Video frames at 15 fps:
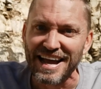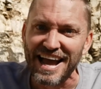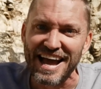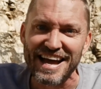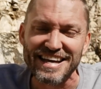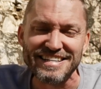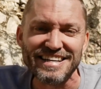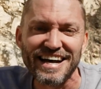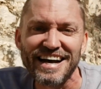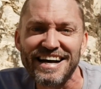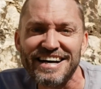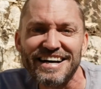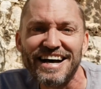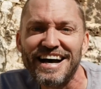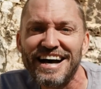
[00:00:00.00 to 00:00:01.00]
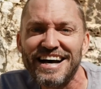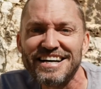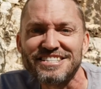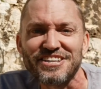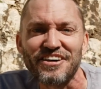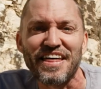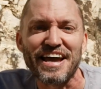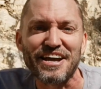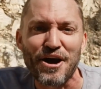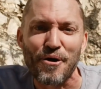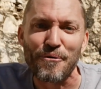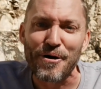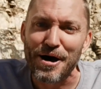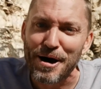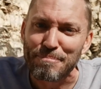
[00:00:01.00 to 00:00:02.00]
And So they
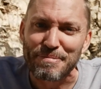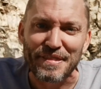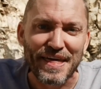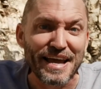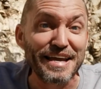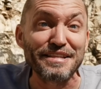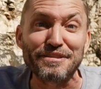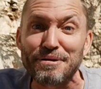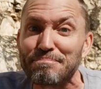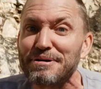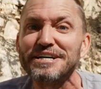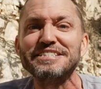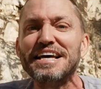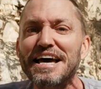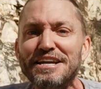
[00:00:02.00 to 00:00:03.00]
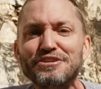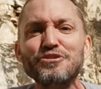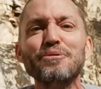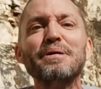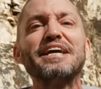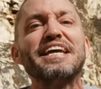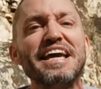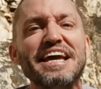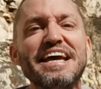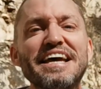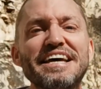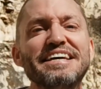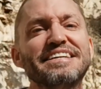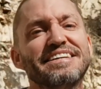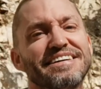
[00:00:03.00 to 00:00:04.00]
go up and they get their butts handed to them
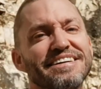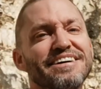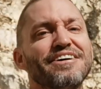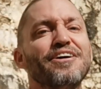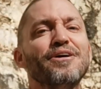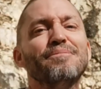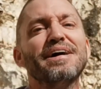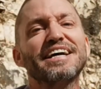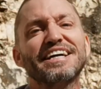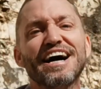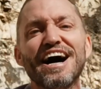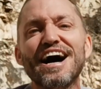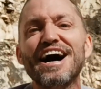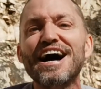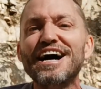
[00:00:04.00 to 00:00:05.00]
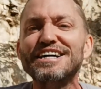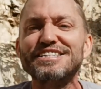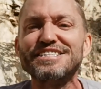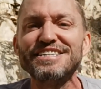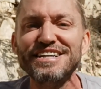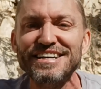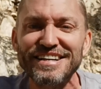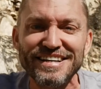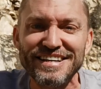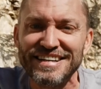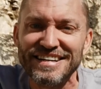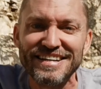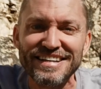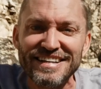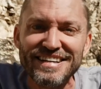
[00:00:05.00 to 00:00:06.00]
again. Oh my gosh.
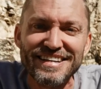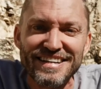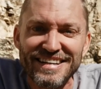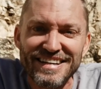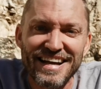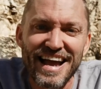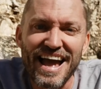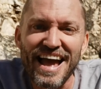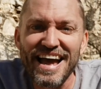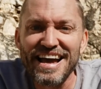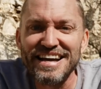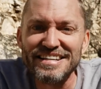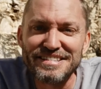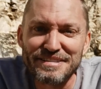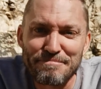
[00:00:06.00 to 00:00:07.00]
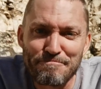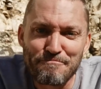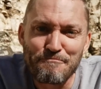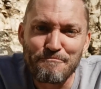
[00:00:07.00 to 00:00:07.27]
And